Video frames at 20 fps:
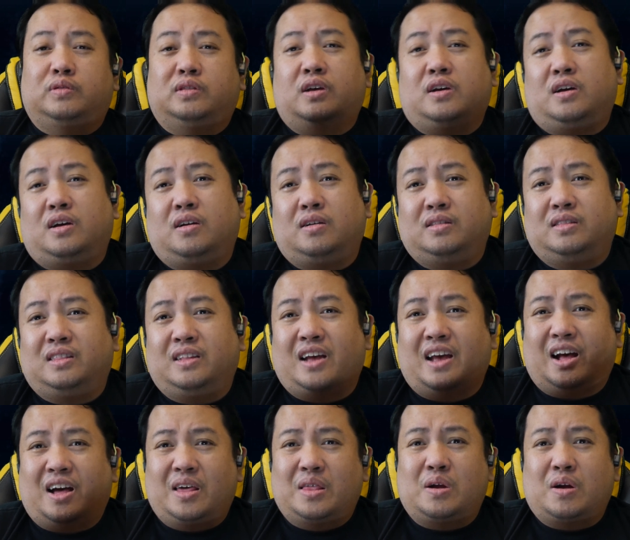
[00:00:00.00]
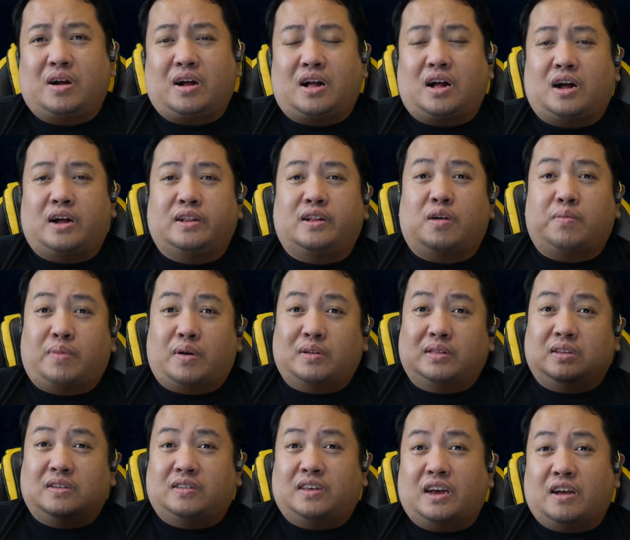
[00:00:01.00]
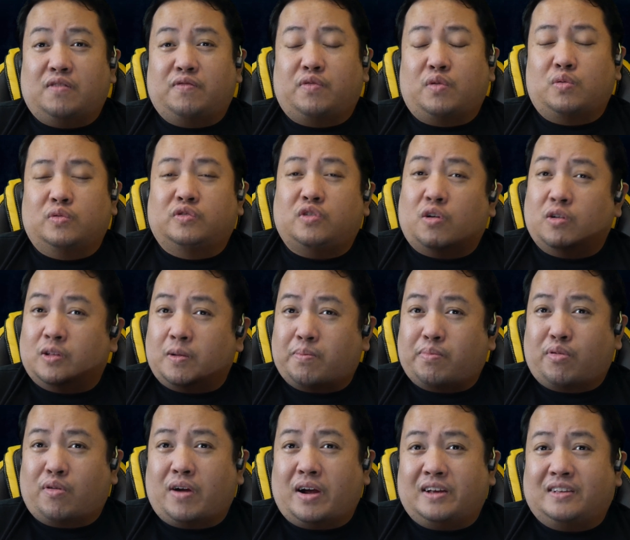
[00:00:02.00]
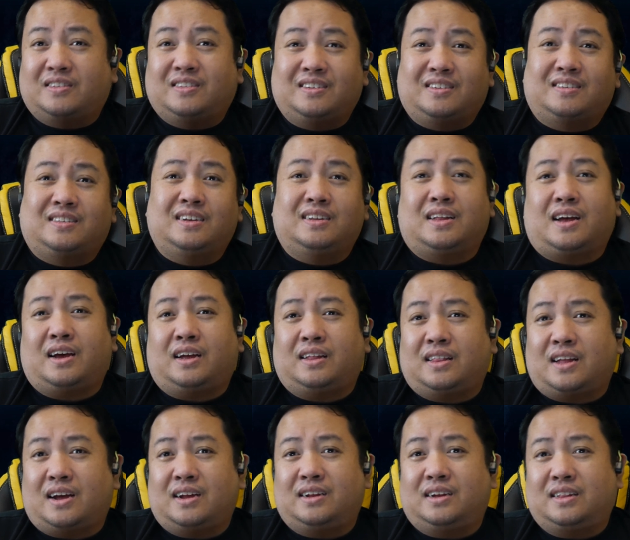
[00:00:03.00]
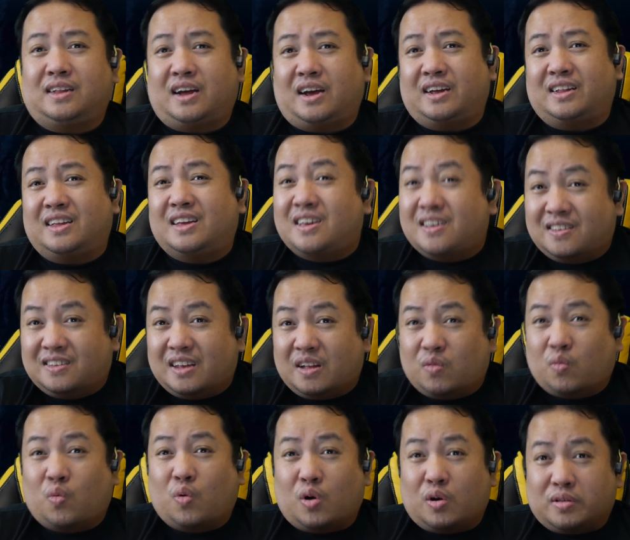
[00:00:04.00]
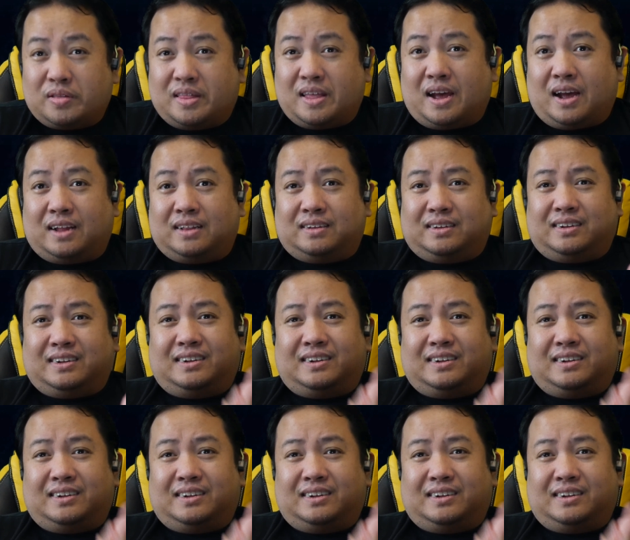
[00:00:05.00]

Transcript: the, the other con about these headphones are the price, $69.99. Is it worth that?